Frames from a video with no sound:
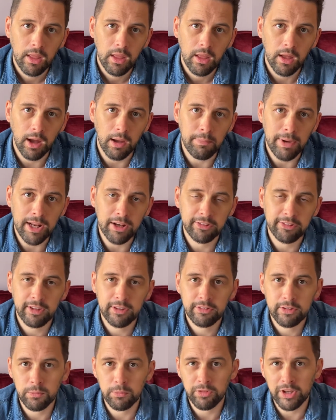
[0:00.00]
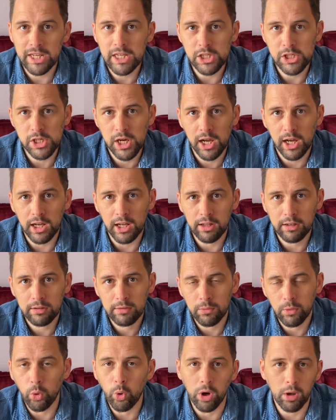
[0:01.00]
I made a system for each card,
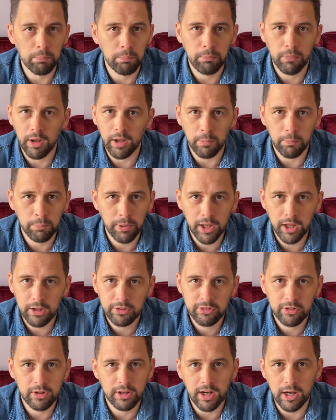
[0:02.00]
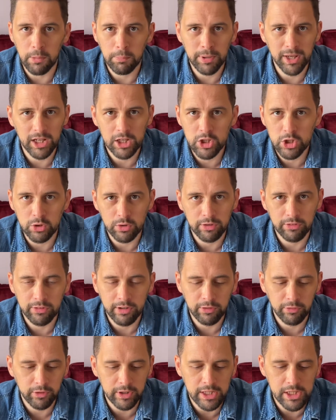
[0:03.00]
or a person and a picture and
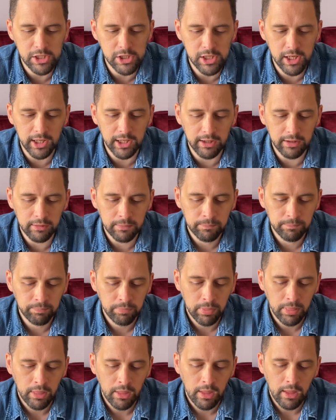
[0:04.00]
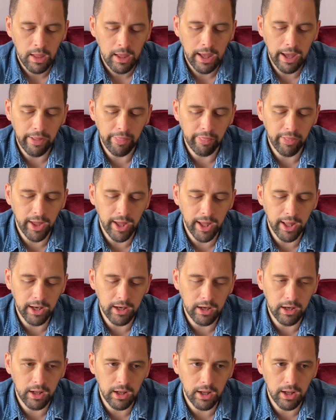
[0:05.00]
stuff for each card. And
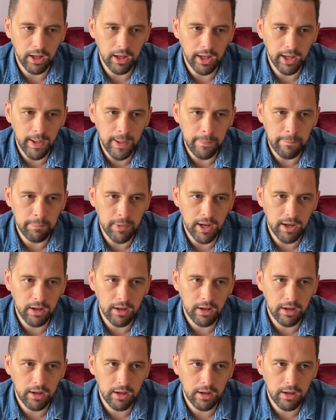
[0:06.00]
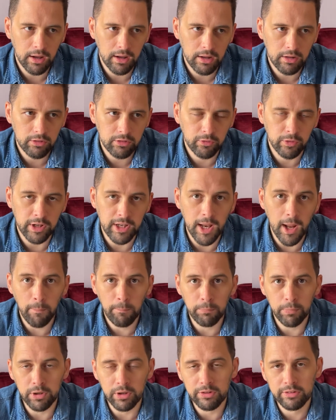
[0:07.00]
then for
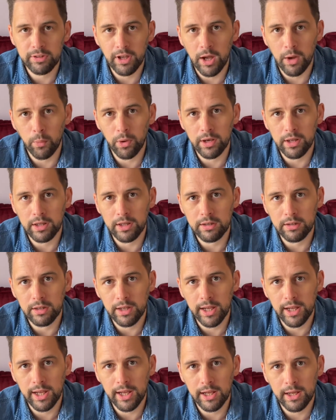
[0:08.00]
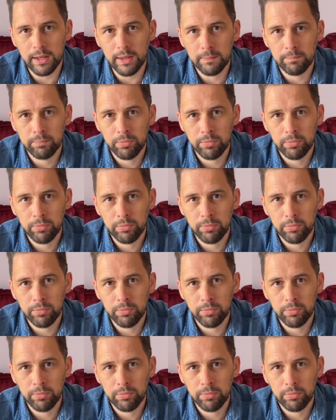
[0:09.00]
numbers, I wanted a